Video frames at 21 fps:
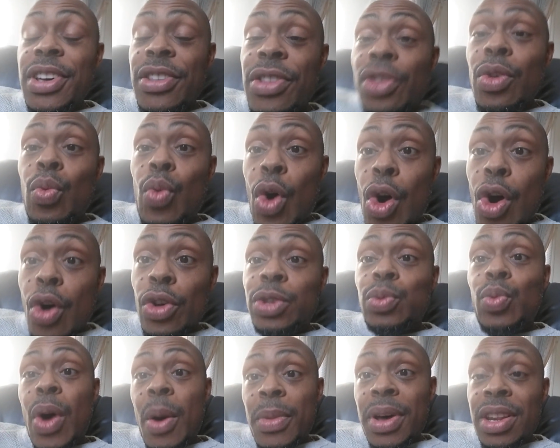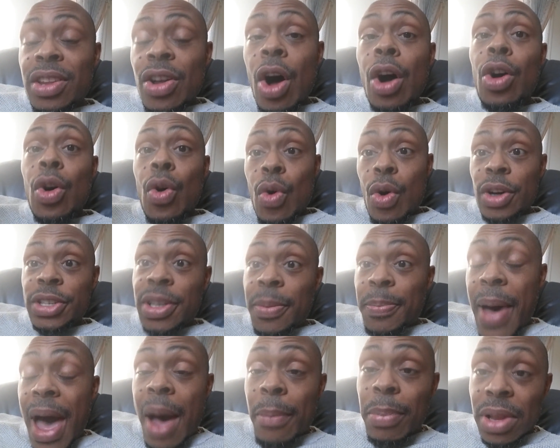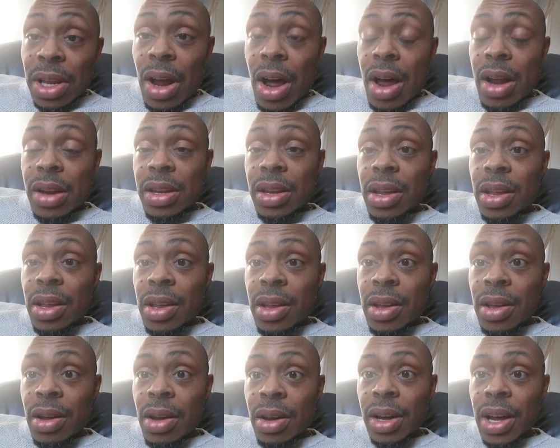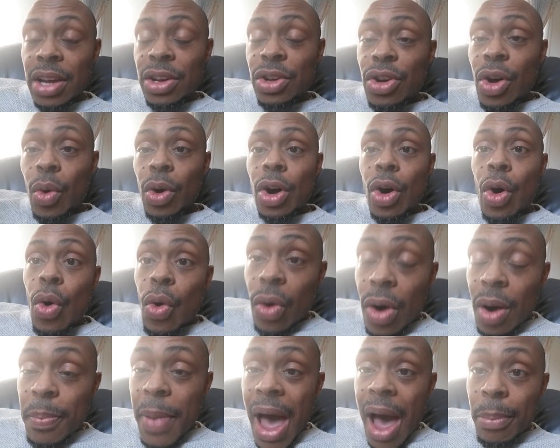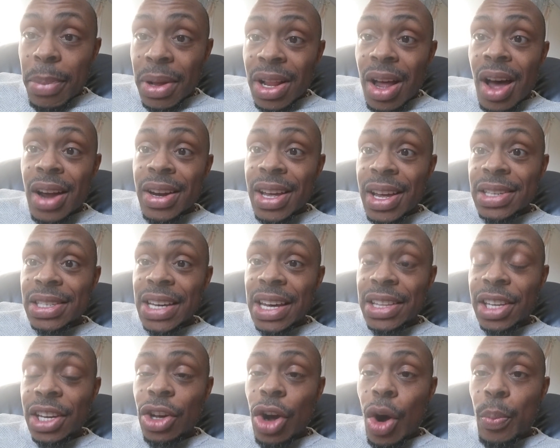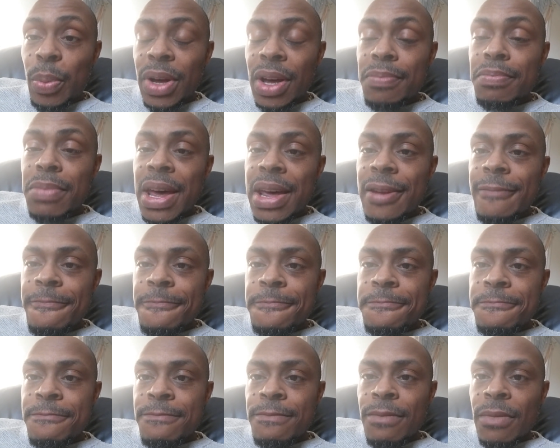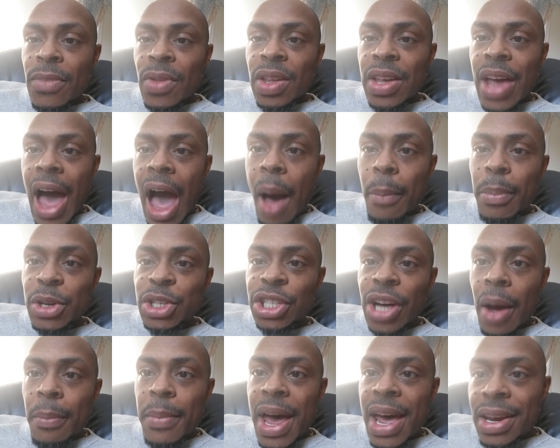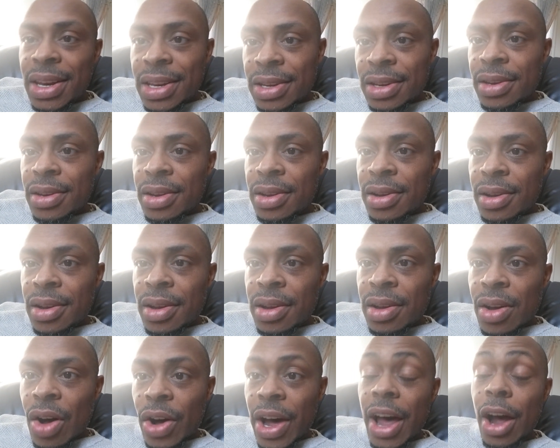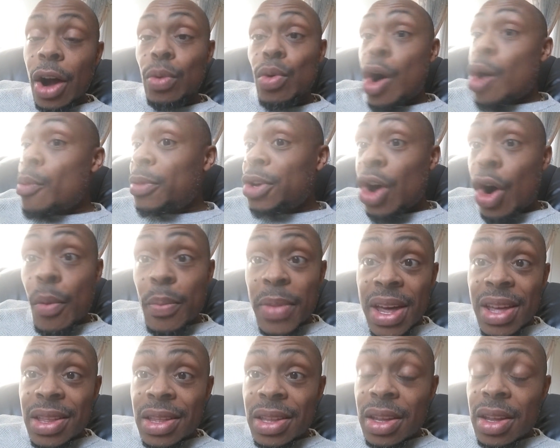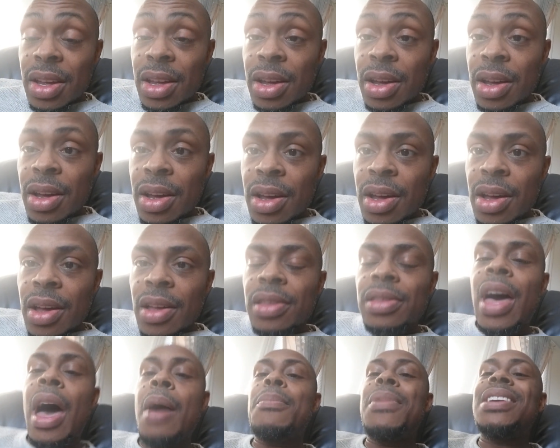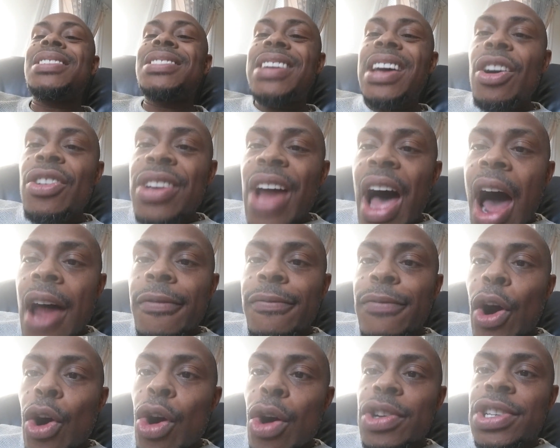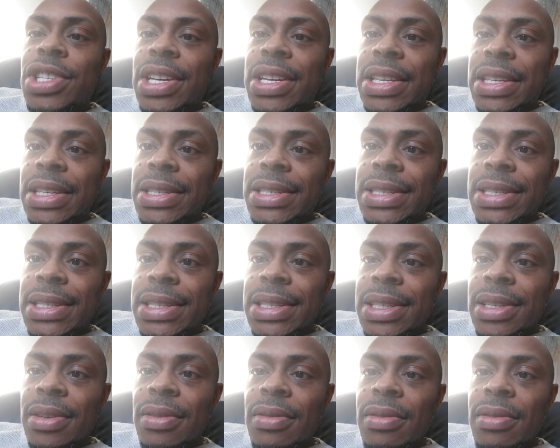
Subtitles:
of the world's women are whores of Babylon. Okay, you know what a whore of Babylon is? Ethiopian men? Yahabasha men? Okay, a Romeo men? That means they are not virgins.